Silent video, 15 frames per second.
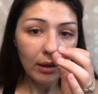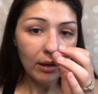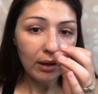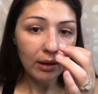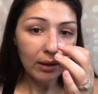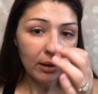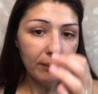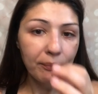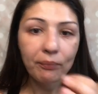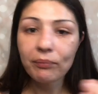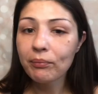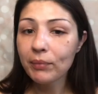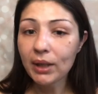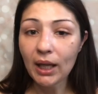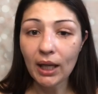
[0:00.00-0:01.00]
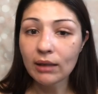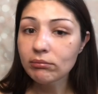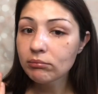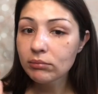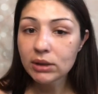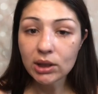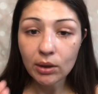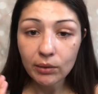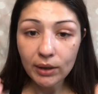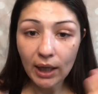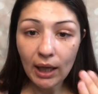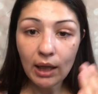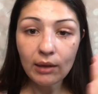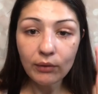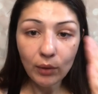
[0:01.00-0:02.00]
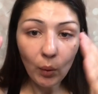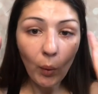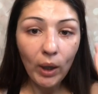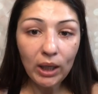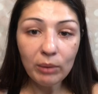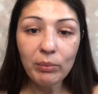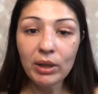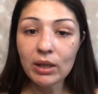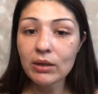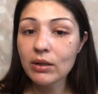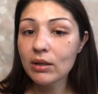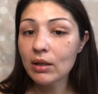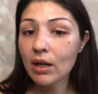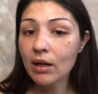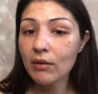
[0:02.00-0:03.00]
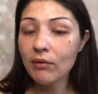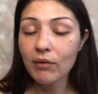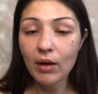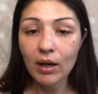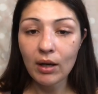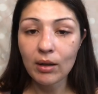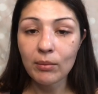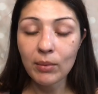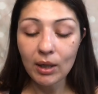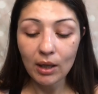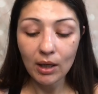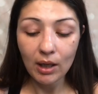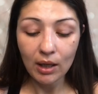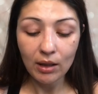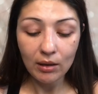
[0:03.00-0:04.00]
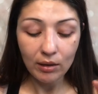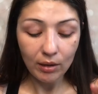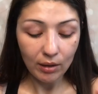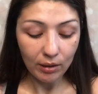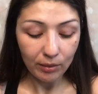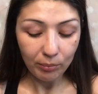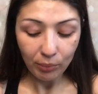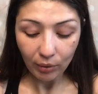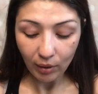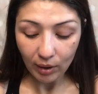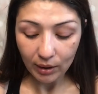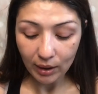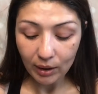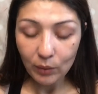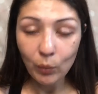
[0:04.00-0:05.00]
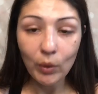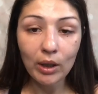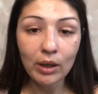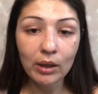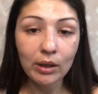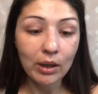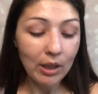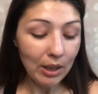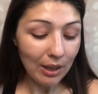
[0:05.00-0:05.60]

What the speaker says: But yeah, so they have quite a bit of stuff in their product where